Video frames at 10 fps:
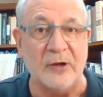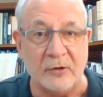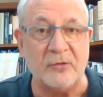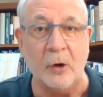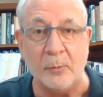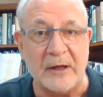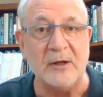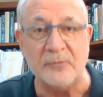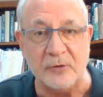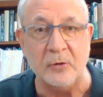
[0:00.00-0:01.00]
and so many of
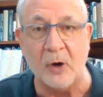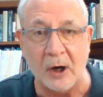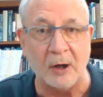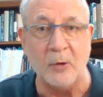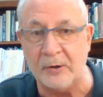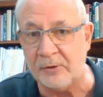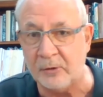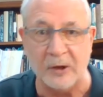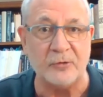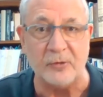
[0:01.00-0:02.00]
you are wondering,
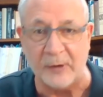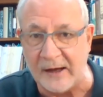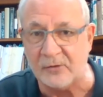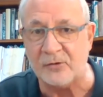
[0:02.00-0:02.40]
well, Shiraz,